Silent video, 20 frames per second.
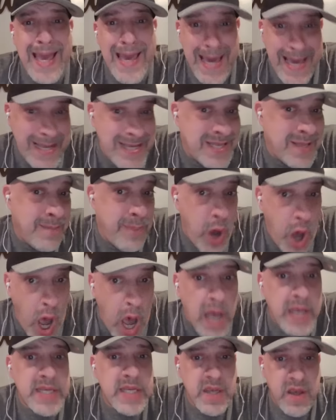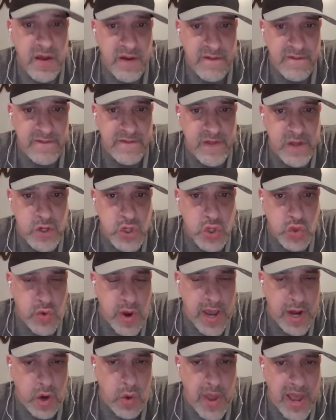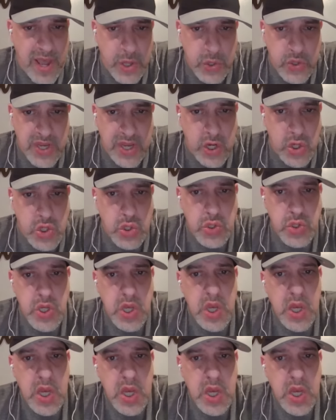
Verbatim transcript: he's the boss of the Toronto Hells Angels.